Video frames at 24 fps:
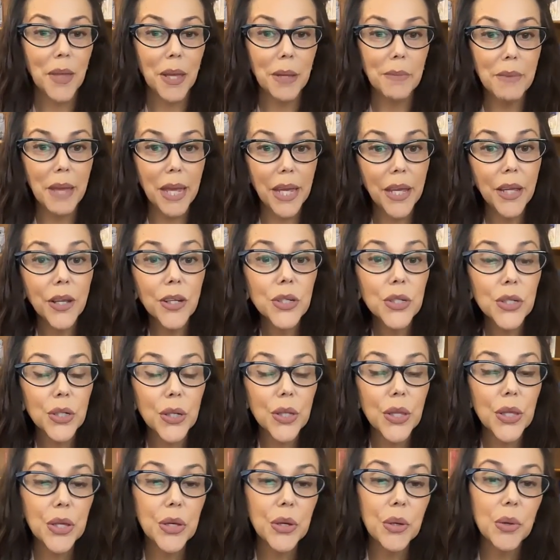making
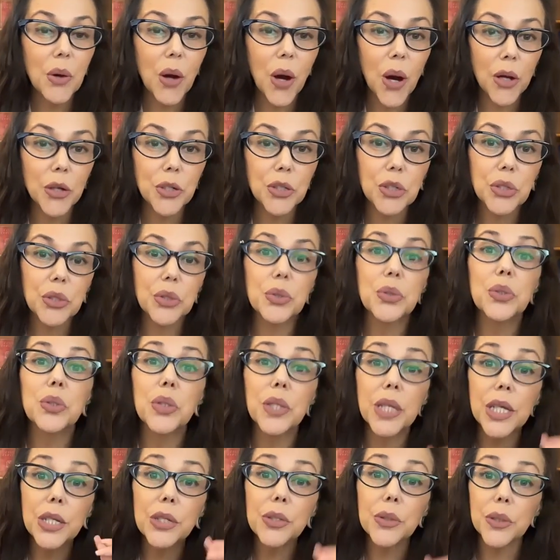sure that you are
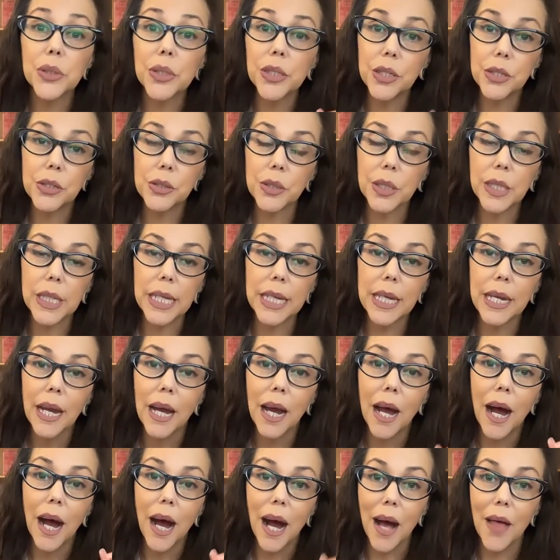truly, truly, truly
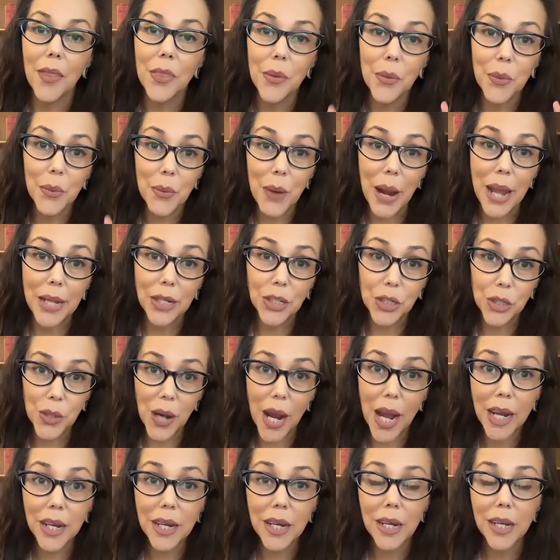on the right
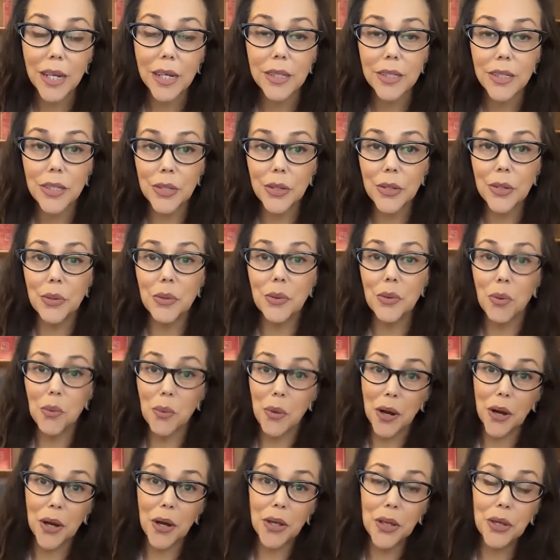track to
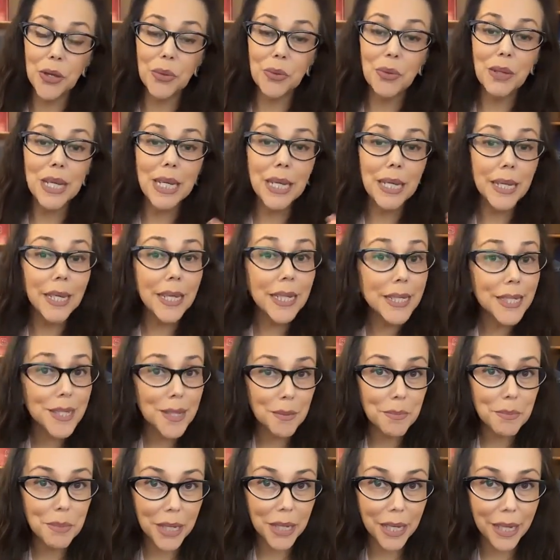where you need
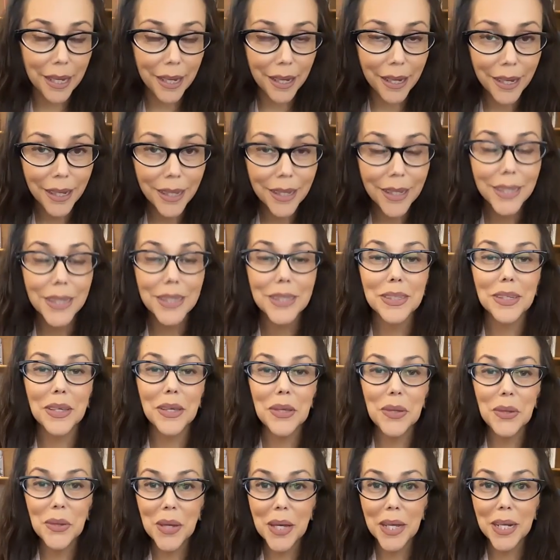to be so
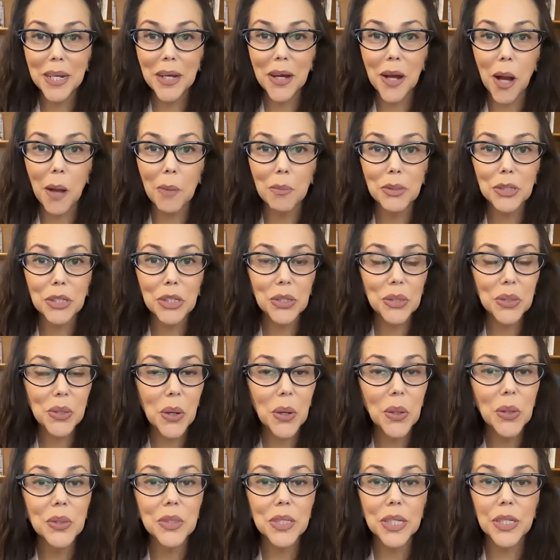you can accomplish your
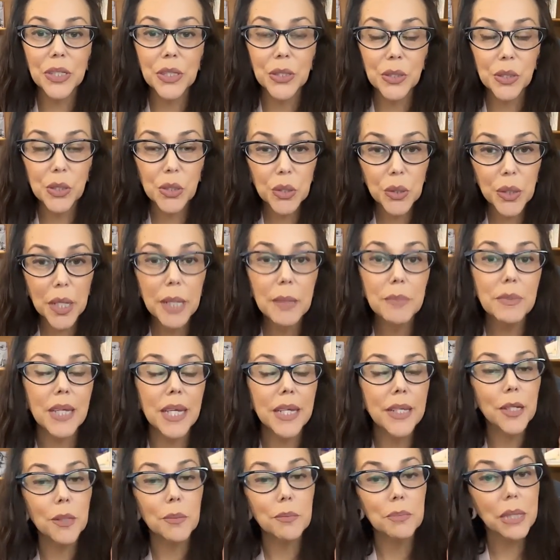goals and your dreams
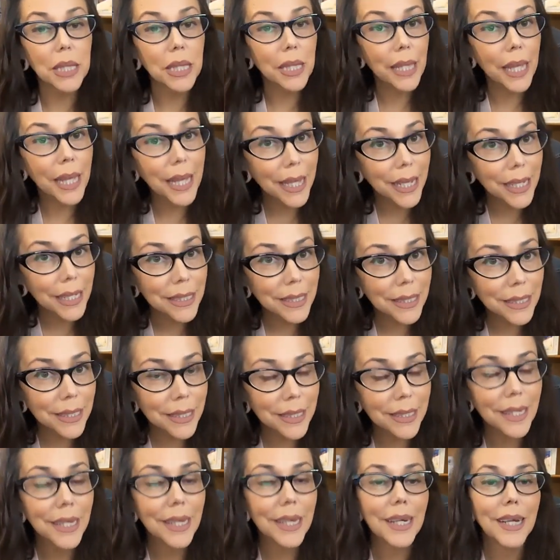and your
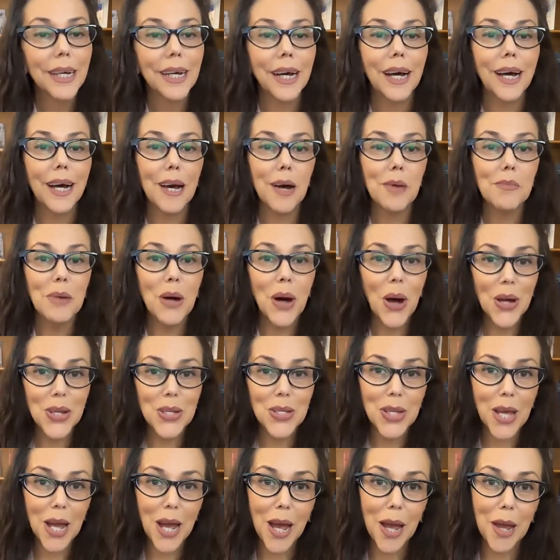plans
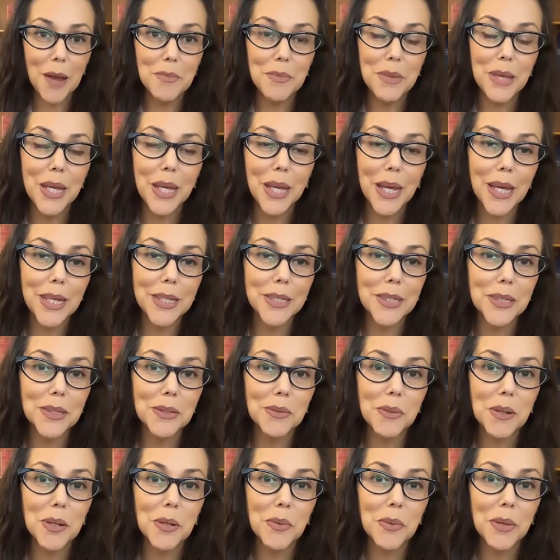on time.
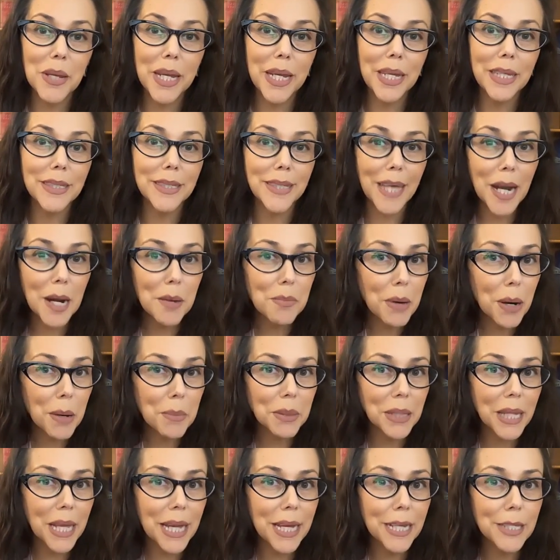Because when we set up our
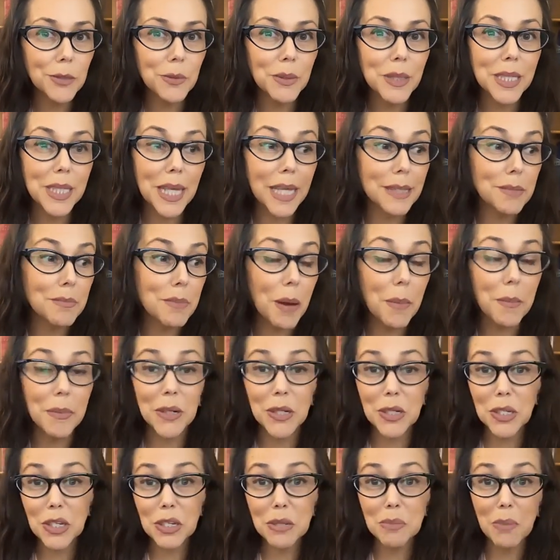plans, we set them up
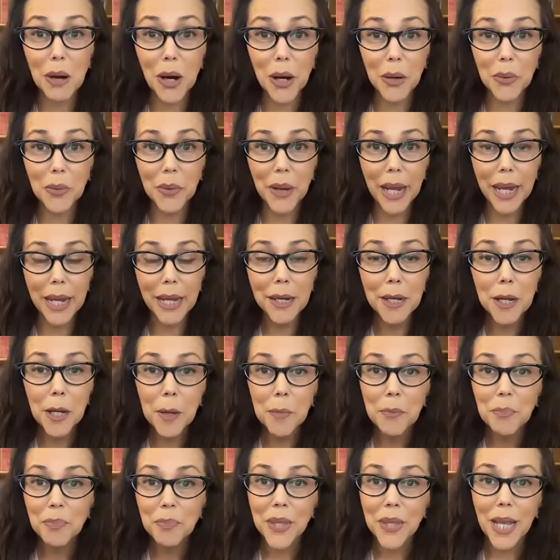in a smart way,
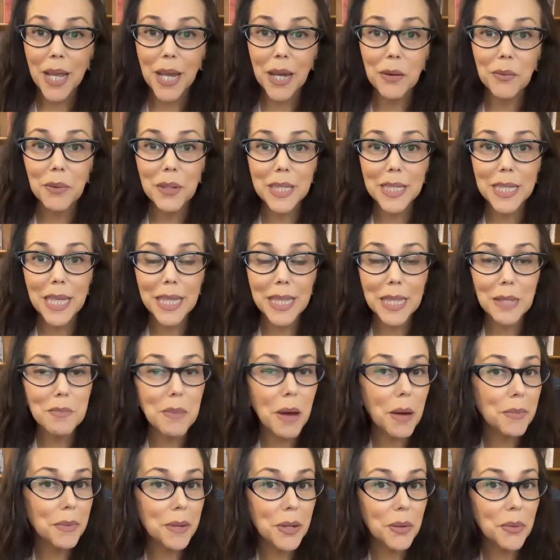and we set
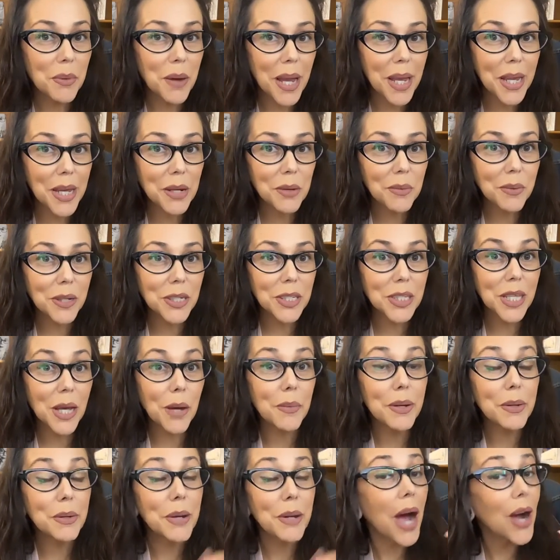them up in a way in which
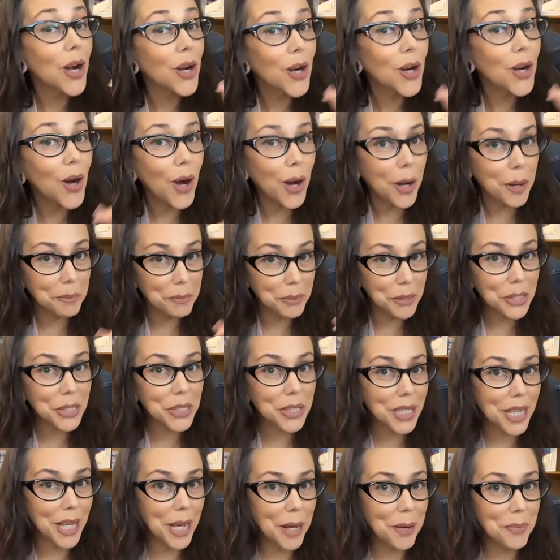that we
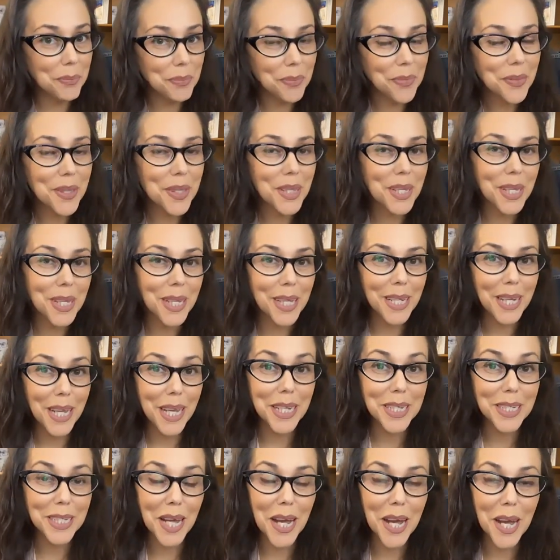accomplish them in
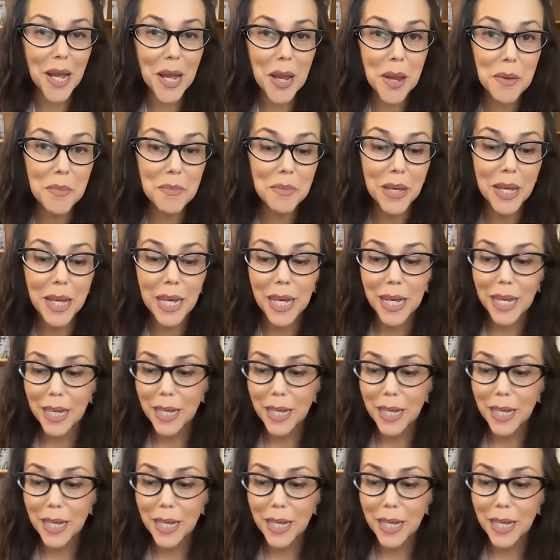a time-bound